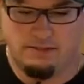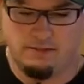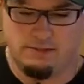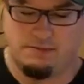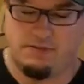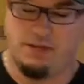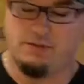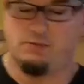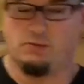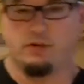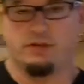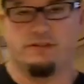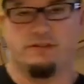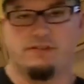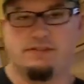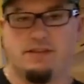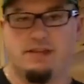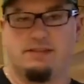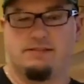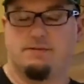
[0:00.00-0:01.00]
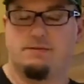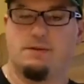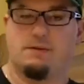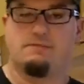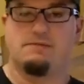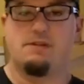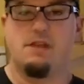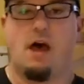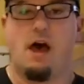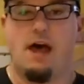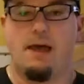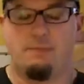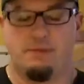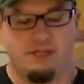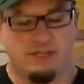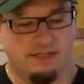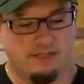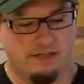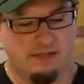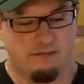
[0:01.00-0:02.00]
sometimes working the stain, sometimes not,
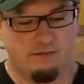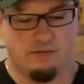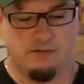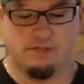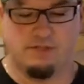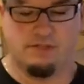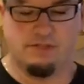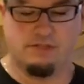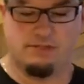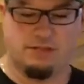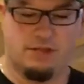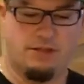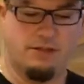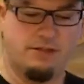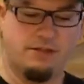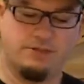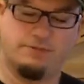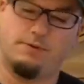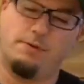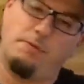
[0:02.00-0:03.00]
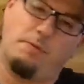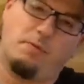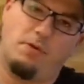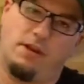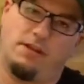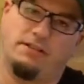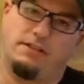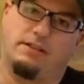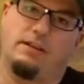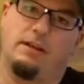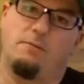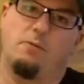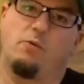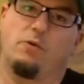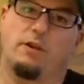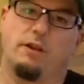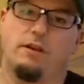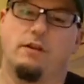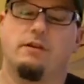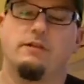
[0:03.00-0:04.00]
because I'm using the sawdust from the project that I'm
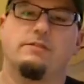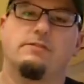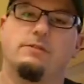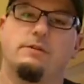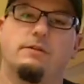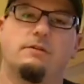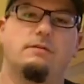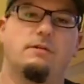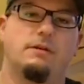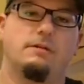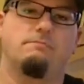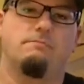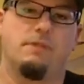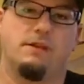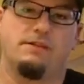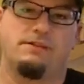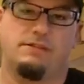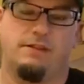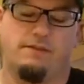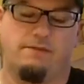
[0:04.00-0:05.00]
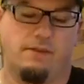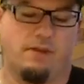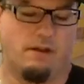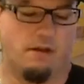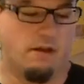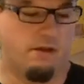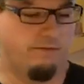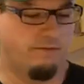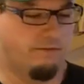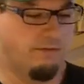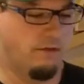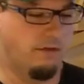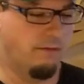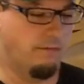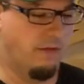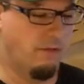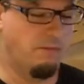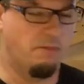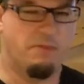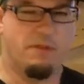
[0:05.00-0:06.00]
working on, so I save that off.
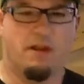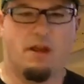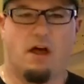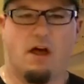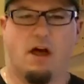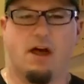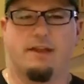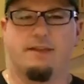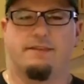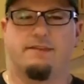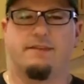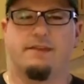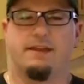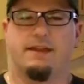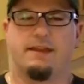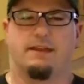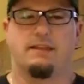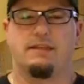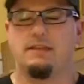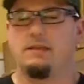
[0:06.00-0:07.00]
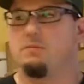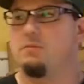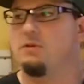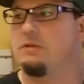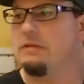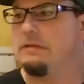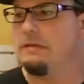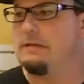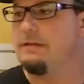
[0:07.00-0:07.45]
I'm a bit odd in that I keep